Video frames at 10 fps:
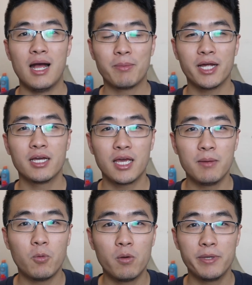I'm gonna
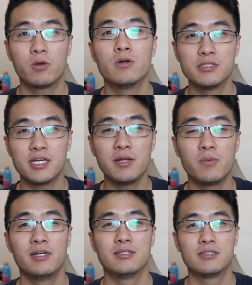get more Bitcoins
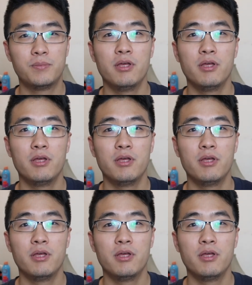anyways.